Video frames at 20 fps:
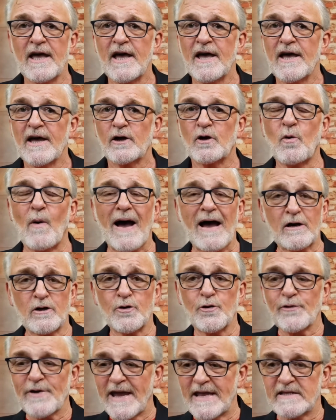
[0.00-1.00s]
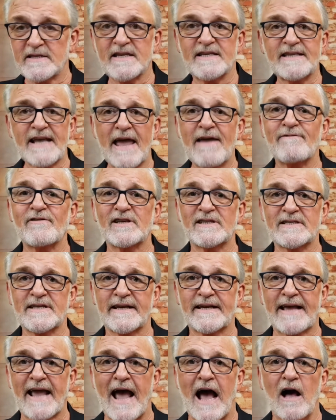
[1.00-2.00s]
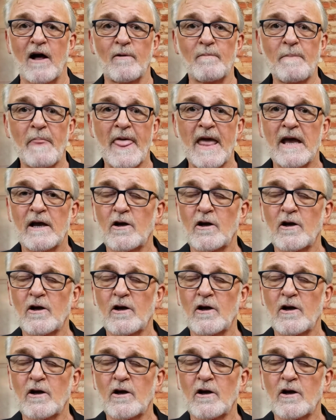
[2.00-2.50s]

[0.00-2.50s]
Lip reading: go out and create a savings account.